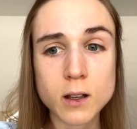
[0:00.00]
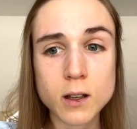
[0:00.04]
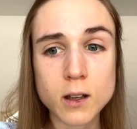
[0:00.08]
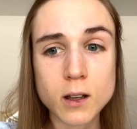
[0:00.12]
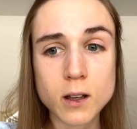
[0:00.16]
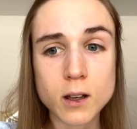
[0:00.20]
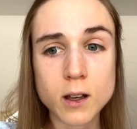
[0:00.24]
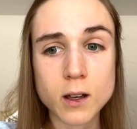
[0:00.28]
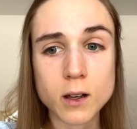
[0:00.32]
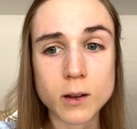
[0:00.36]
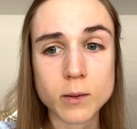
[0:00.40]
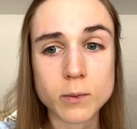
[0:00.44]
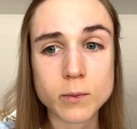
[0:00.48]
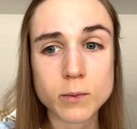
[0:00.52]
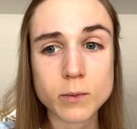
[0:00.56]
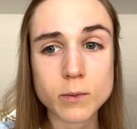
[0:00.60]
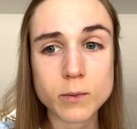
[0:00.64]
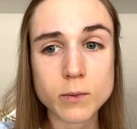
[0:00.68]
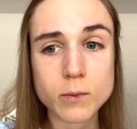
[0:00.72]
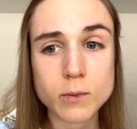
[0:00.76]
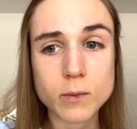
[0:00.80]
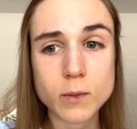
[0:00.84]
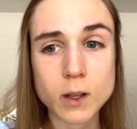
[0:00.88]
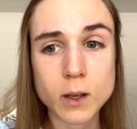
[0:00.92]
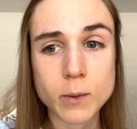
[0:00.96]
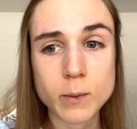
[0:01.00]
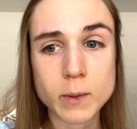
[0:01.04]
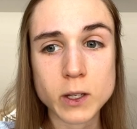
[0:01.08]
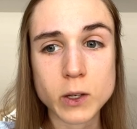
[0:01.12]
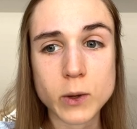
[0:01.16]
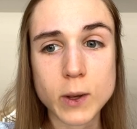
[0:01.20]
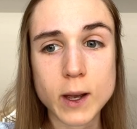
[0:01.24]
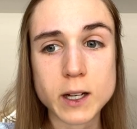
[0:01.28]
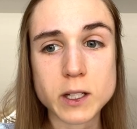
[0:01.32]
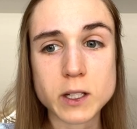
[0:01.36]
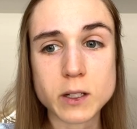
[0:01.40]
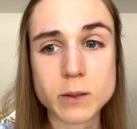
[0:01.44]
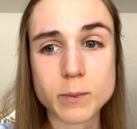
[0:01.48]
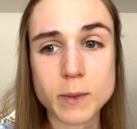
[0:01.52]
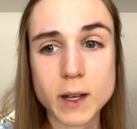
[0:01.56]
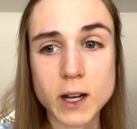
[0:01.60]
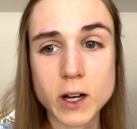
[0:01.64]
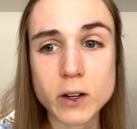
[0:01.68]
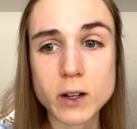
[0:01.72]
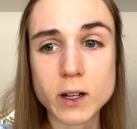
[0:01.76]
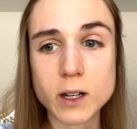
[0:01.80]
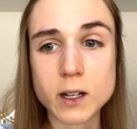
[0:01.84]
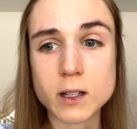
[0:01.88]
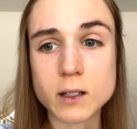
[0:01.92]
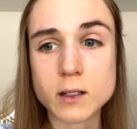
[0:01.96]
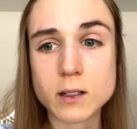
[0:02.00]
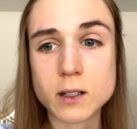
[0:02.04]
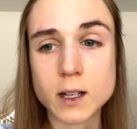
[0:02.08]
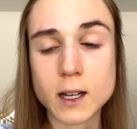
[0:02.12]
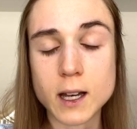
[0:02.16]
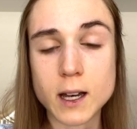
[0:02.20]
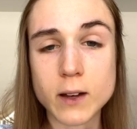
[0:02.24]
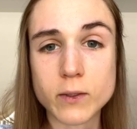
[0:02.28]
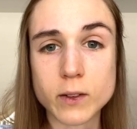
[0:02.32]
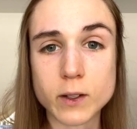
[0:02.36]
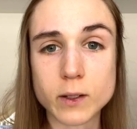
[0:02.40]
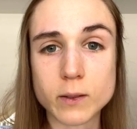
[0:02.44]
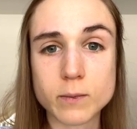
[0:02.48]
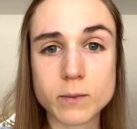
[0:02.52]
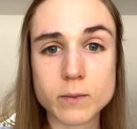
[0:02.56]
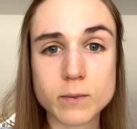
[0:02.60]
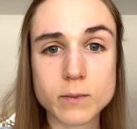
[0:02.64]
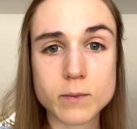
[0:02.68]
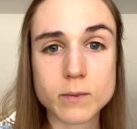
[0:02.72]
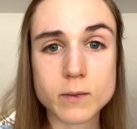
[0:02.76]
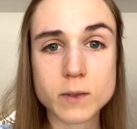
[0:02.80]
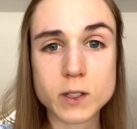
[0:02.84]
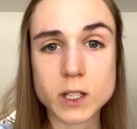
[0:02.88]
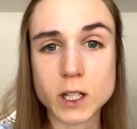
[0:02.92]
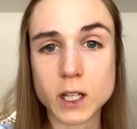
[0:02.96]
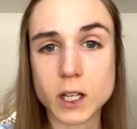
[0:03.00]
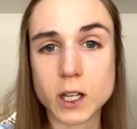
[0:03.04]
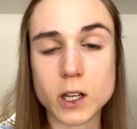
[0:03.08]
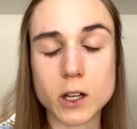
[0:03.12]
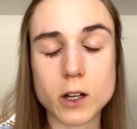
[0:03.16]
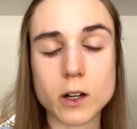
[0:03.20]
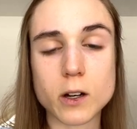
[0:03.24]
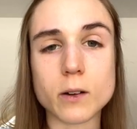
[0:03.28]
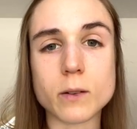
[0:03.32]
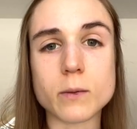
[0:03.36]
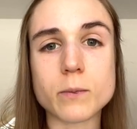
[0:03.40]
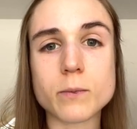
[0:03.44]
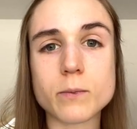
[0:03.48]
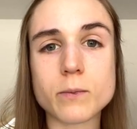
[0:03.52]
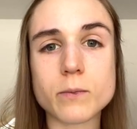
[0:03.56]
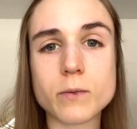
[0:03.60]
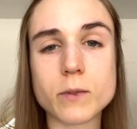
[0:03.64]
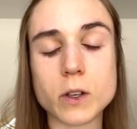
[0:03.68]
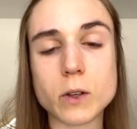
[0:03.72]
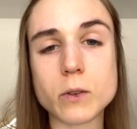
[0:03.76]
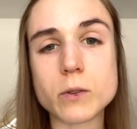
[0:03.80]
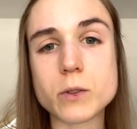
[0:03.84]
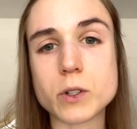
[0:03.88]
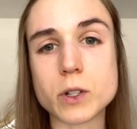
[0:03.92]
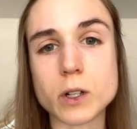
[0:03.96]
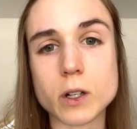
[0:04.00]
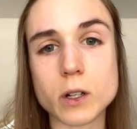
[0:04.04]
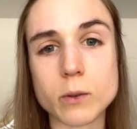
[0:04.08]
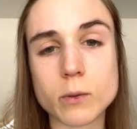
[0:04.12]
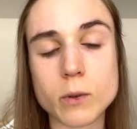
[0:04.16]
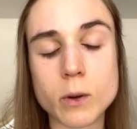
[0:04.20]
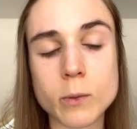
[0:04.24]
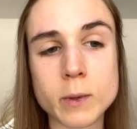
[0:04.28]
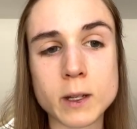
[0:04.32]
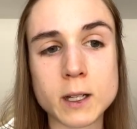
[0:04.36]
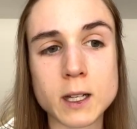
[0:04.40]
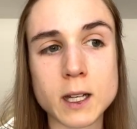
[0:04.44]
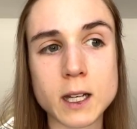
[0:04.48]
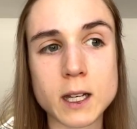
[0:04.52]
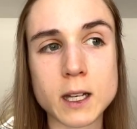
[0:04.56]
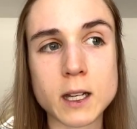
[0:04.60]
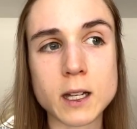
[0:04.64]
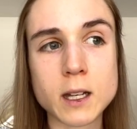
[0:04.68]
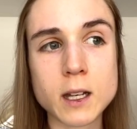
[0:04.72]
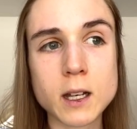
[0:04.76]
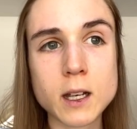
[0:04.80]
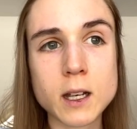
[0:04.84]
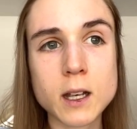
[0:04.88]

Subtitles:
You had to marry to have a secure future. Women did.